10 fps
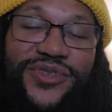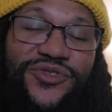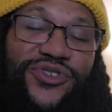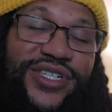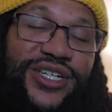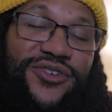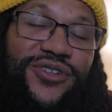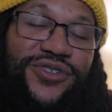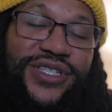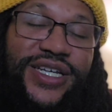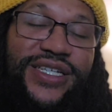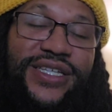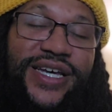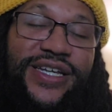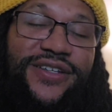Chris Jericho says
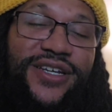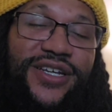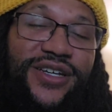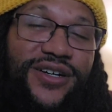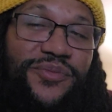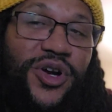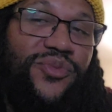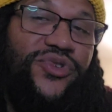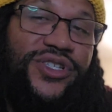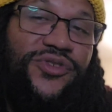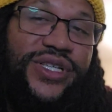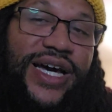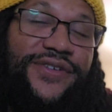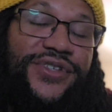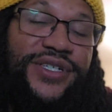that Mark Briscoe's
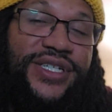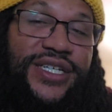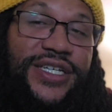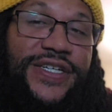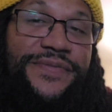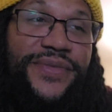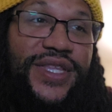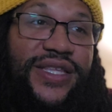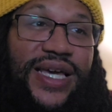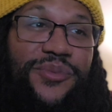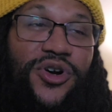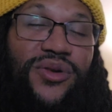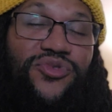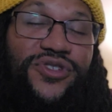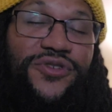out of his league, that
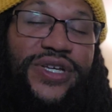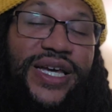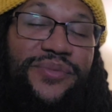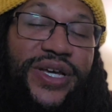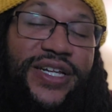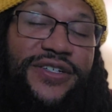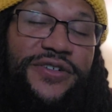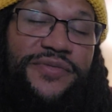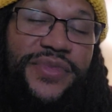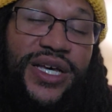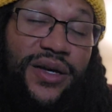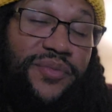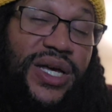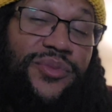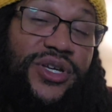Mark Briscoe can't beat him.
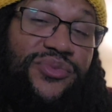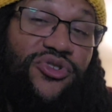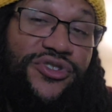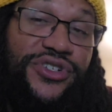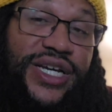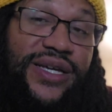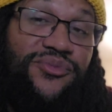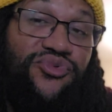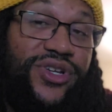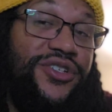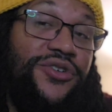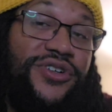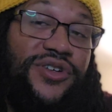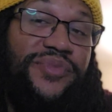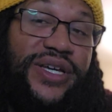Maybe his brother Jay Briscoe
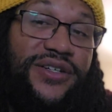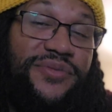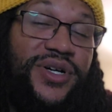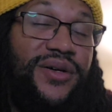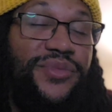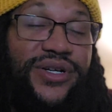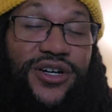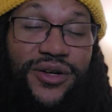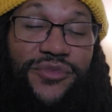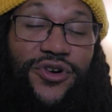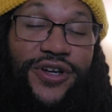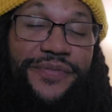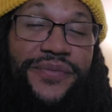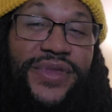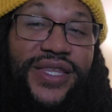could have beat him, but not Mark.
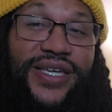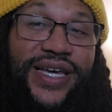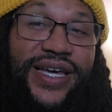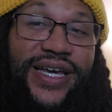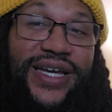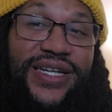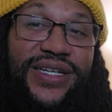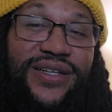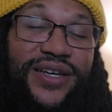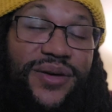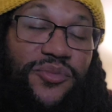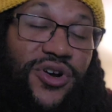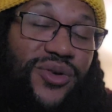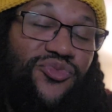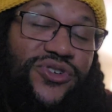And
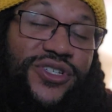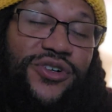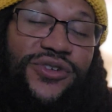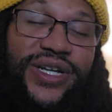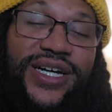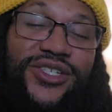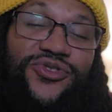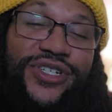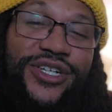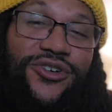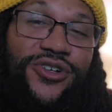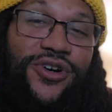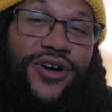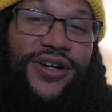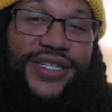Mark Briscoe knocks Chris Jericho
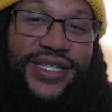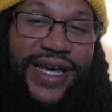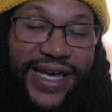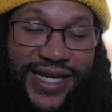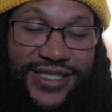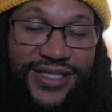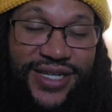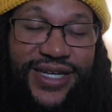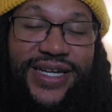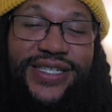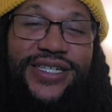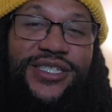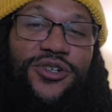on his ass and says,